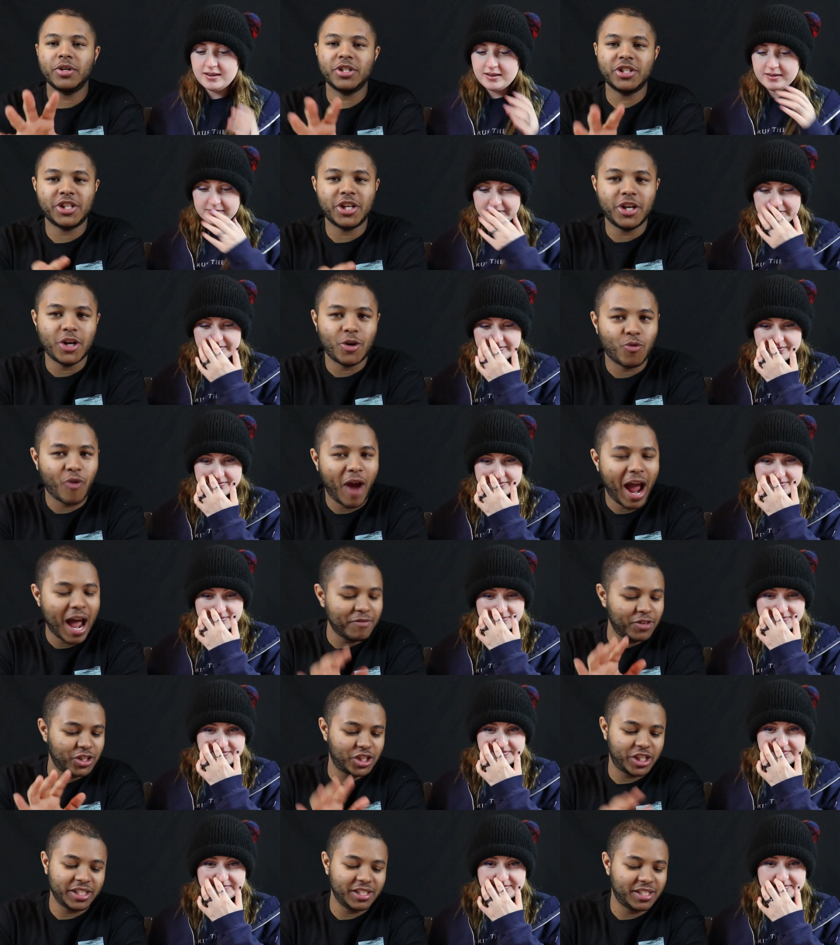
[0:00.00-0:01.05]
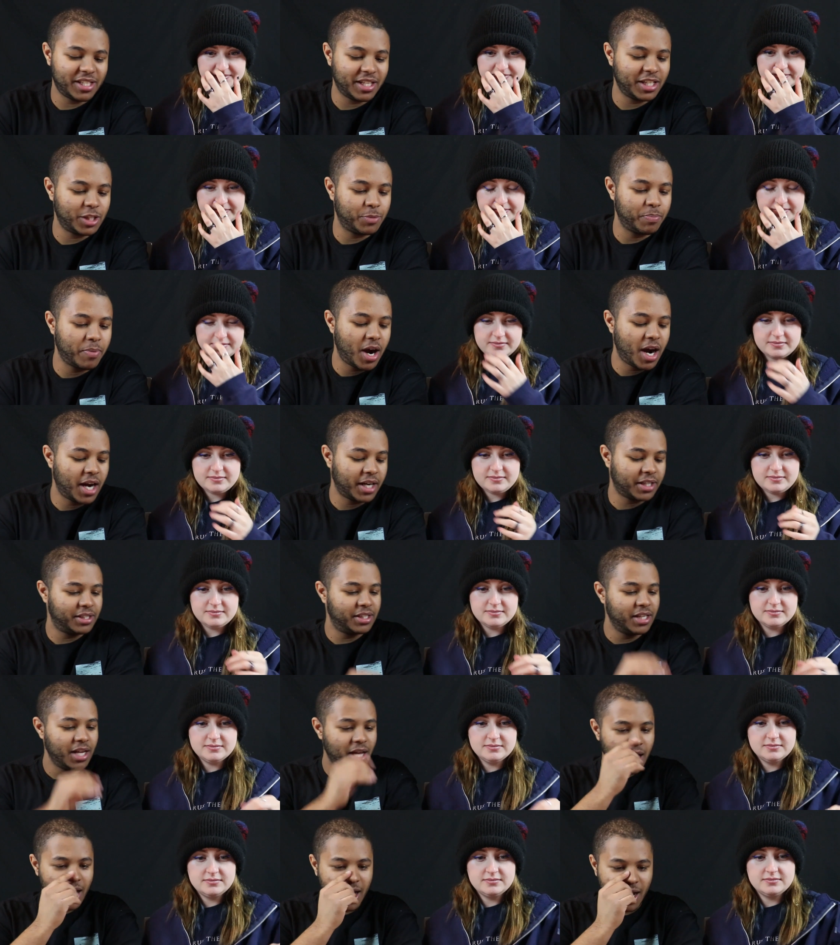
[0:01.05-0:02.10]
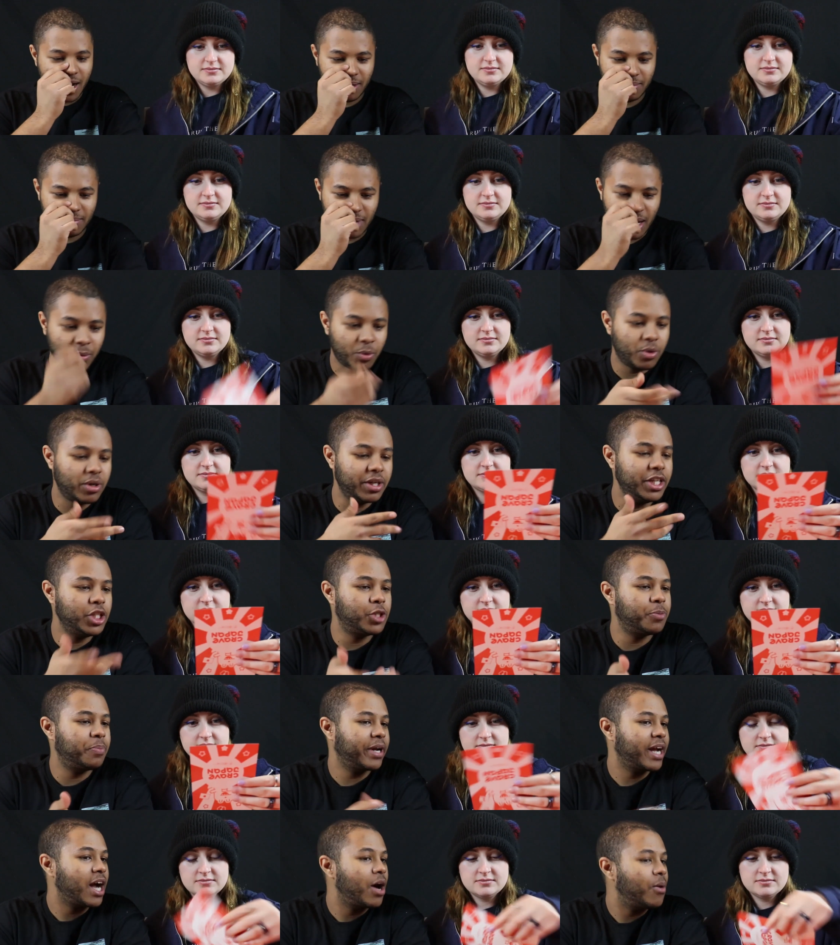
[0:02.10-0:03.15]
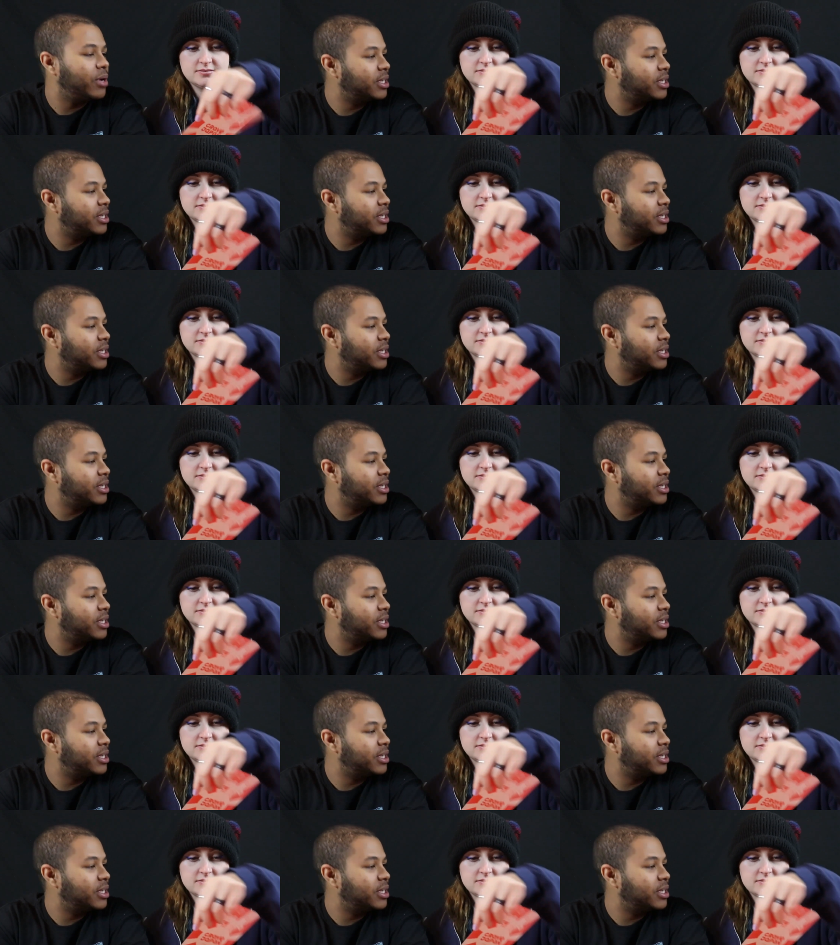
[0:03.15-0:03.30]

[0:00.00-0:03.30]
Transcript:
Speaker 1: we're just gonna ravish into this box. Um, and we'll each pick out